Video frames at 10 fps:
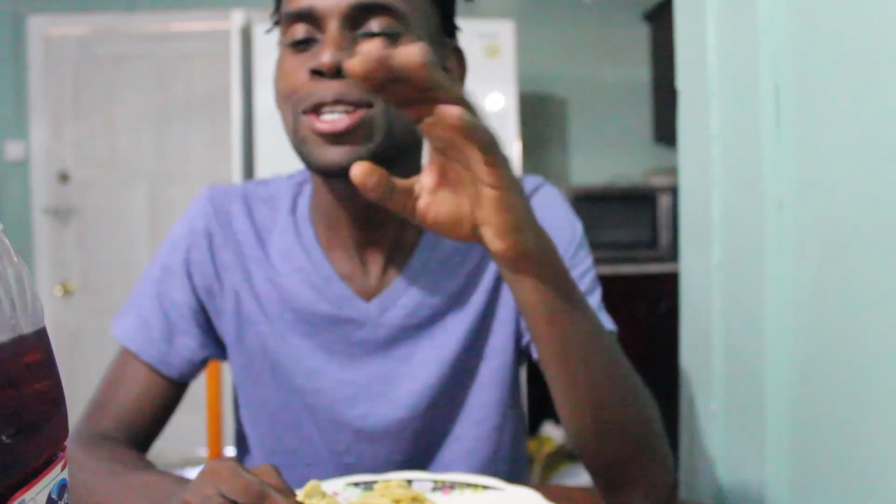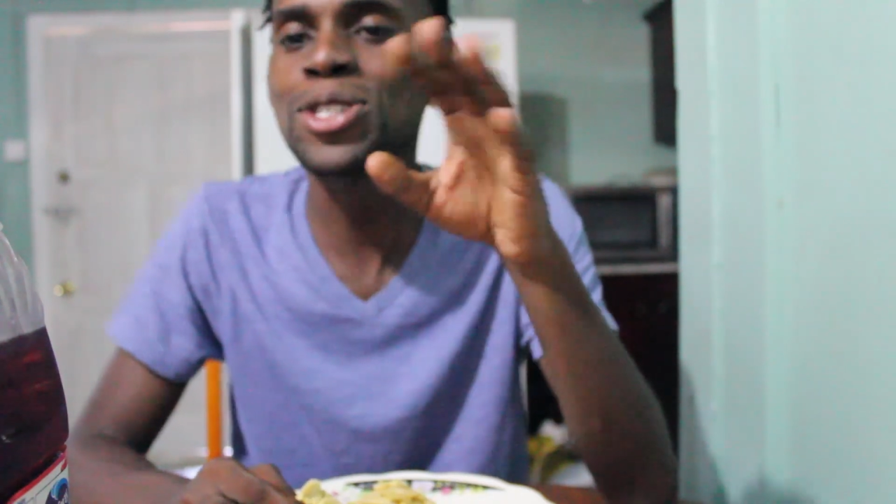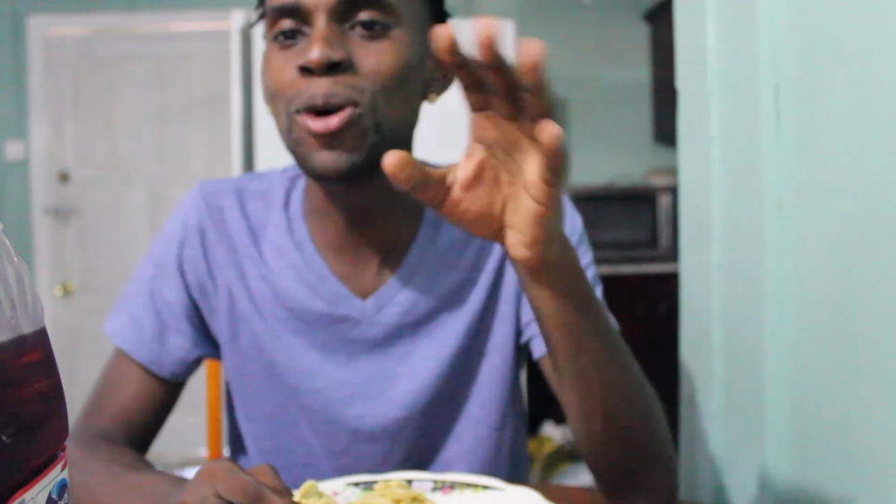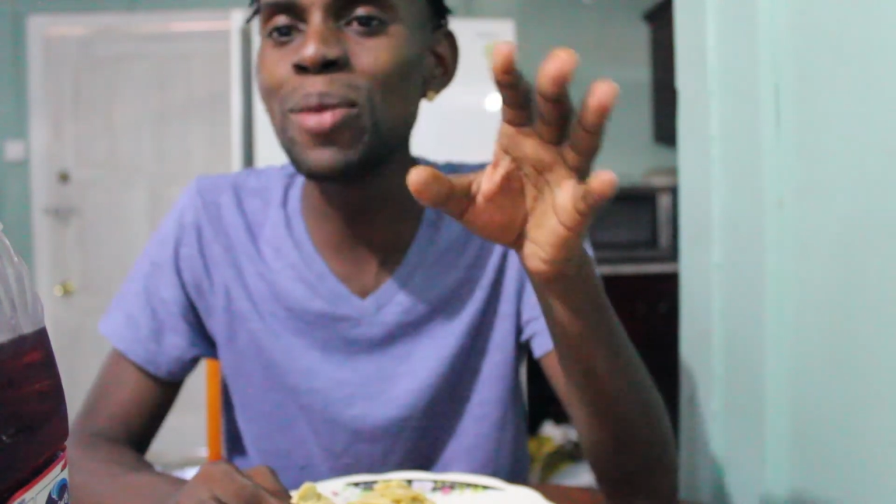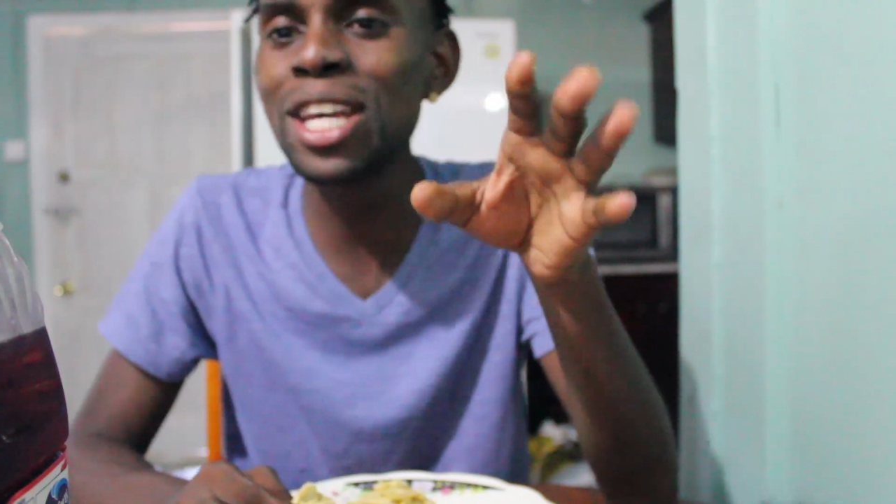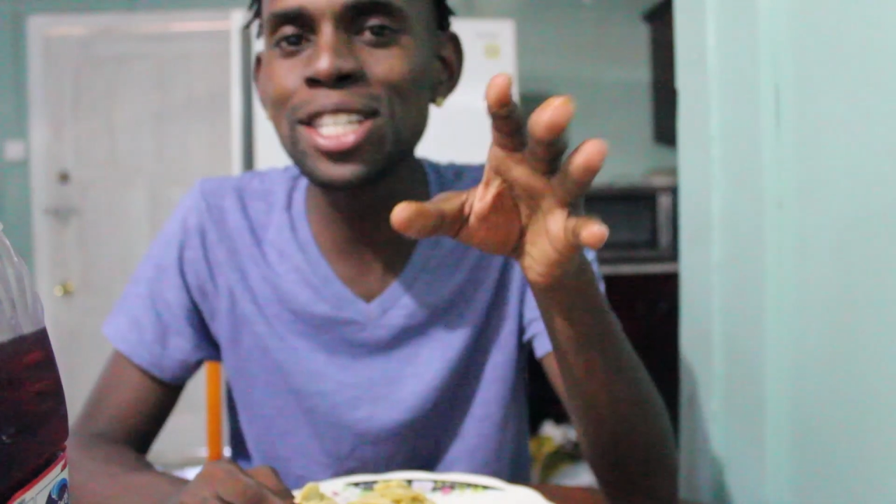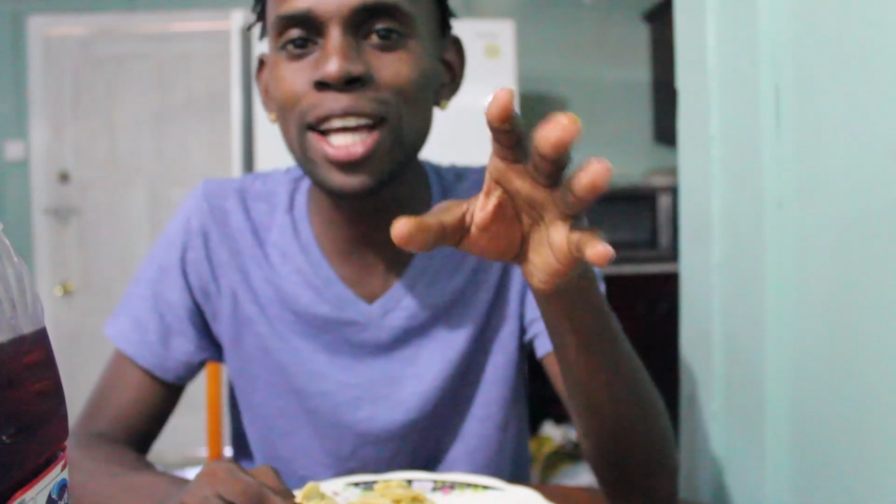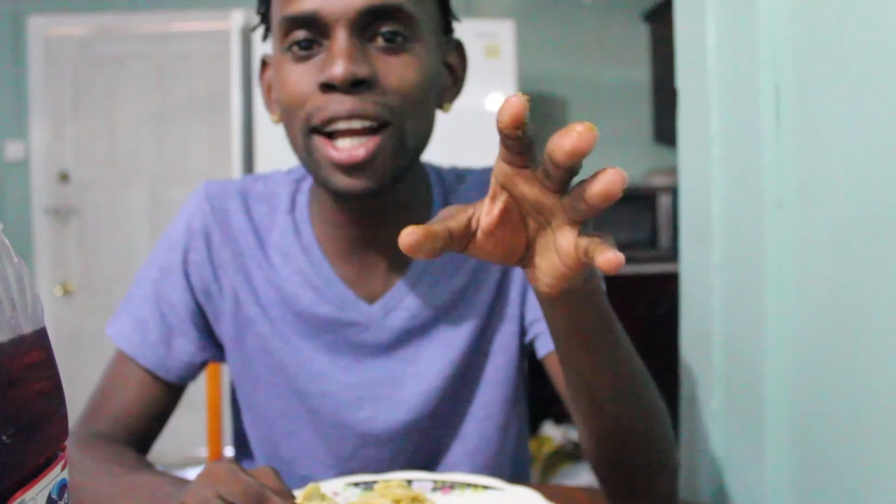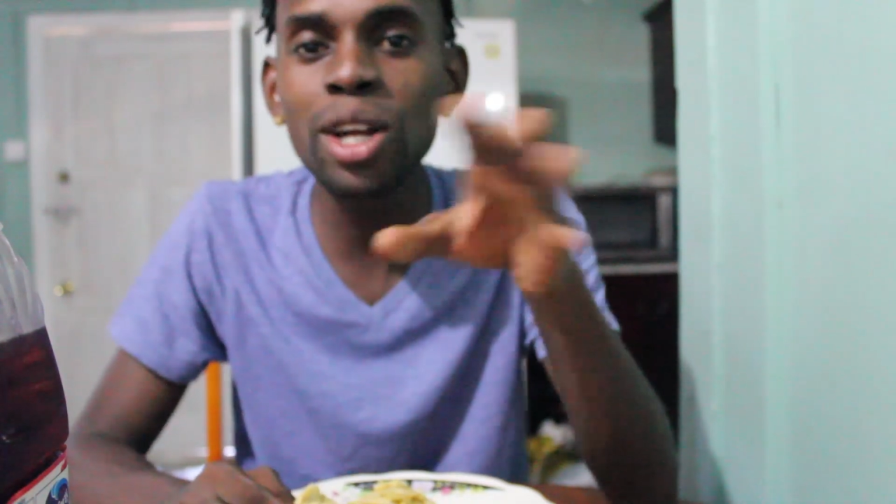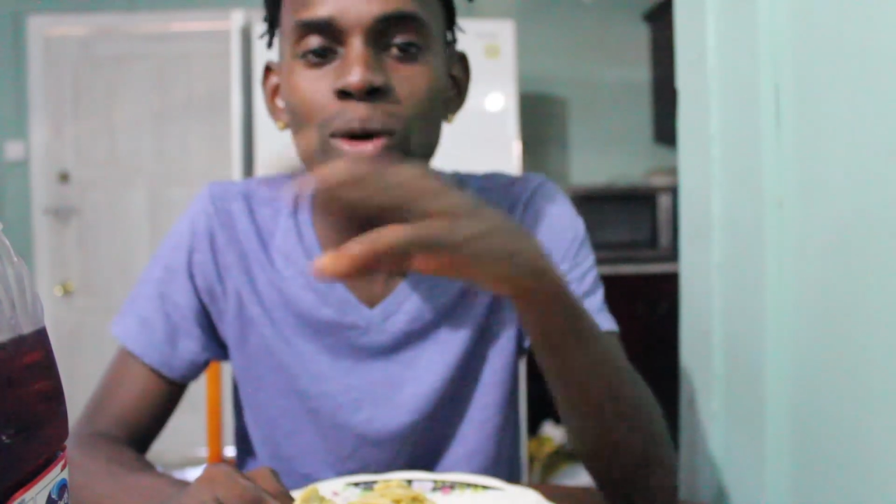So
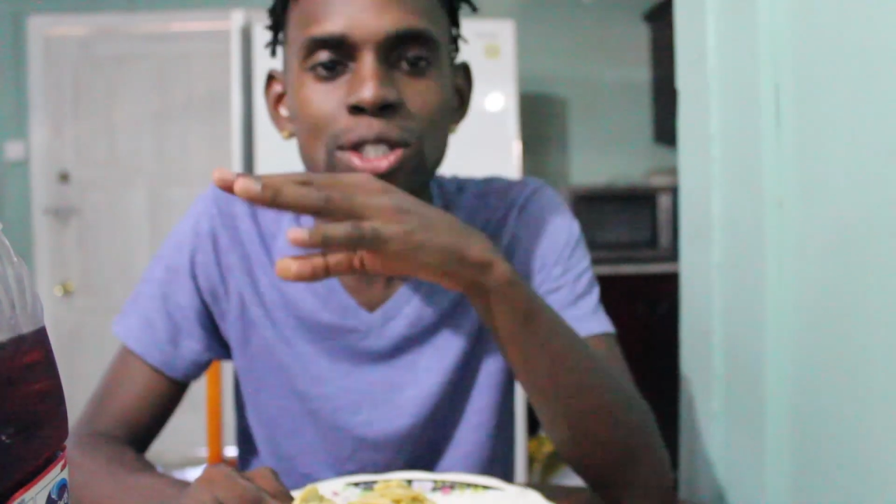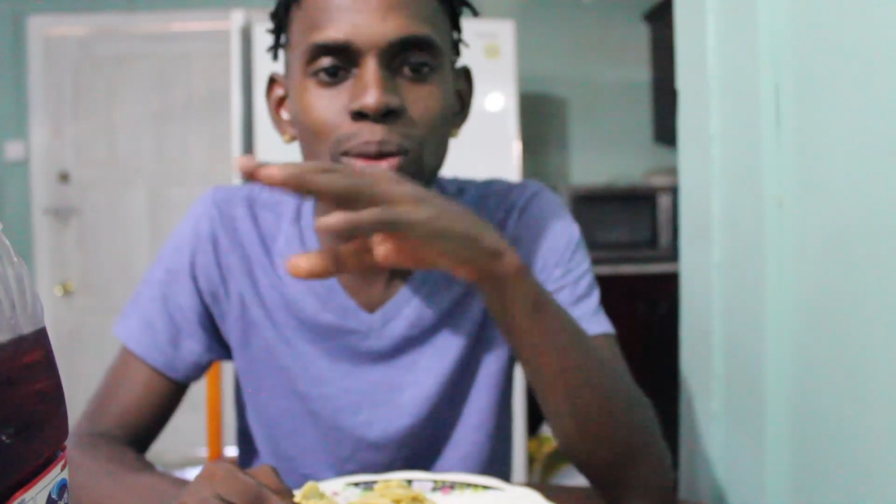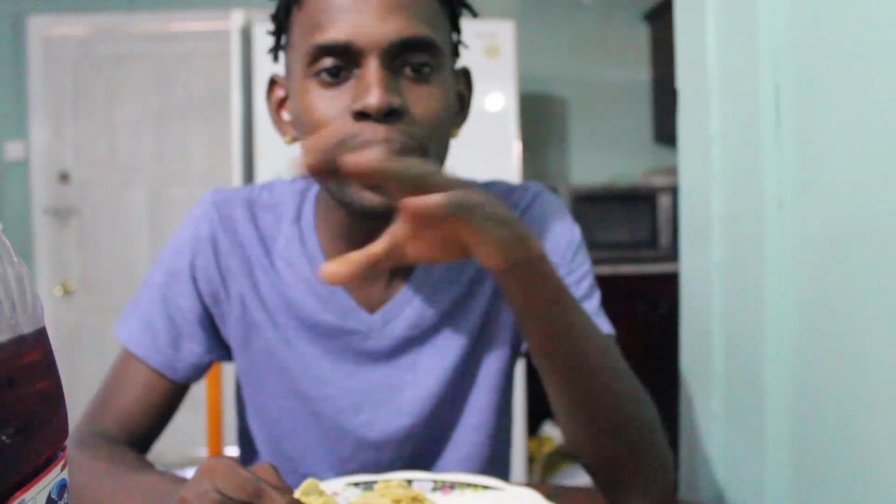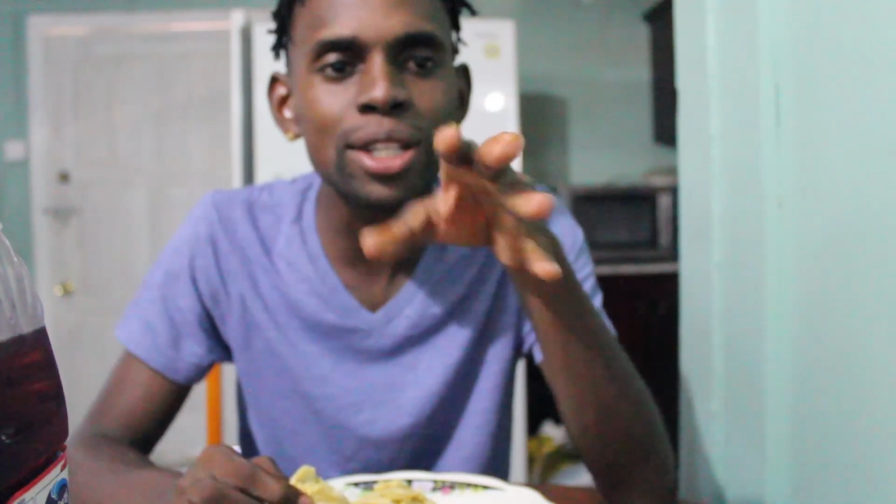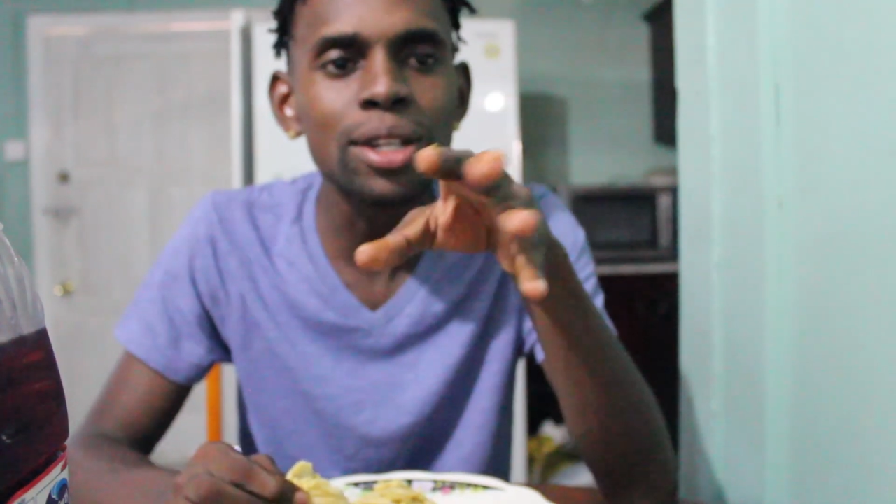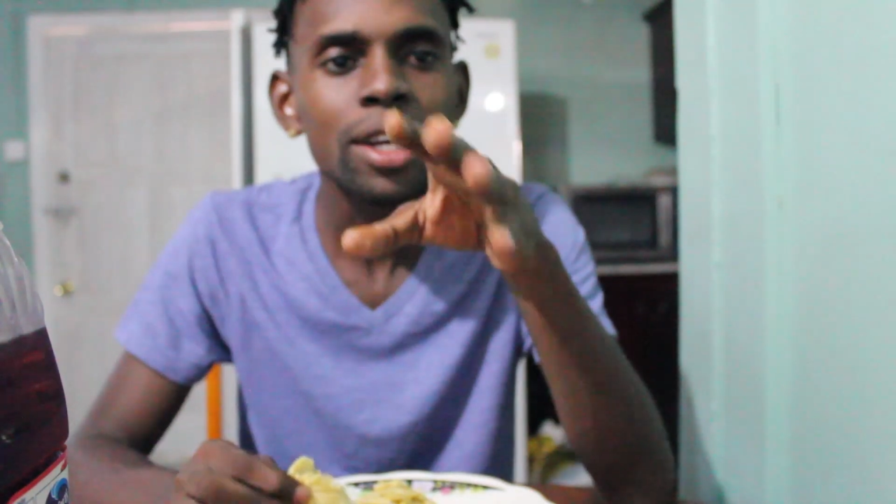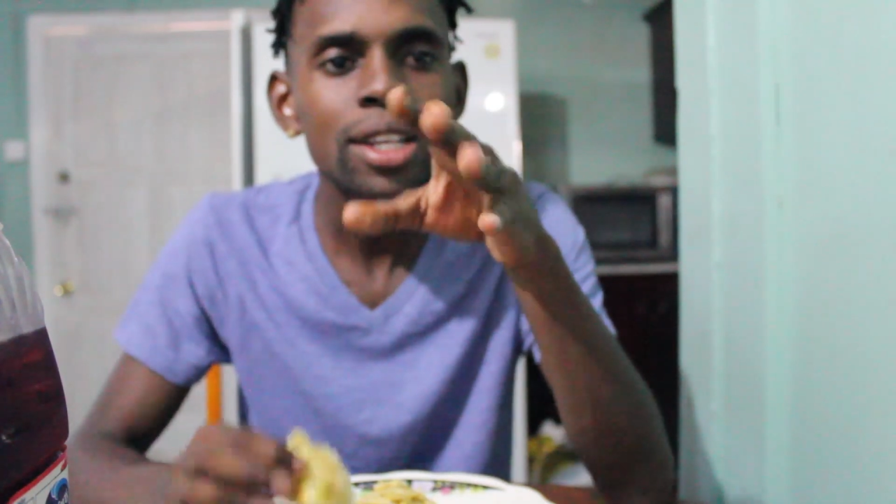basically there were some little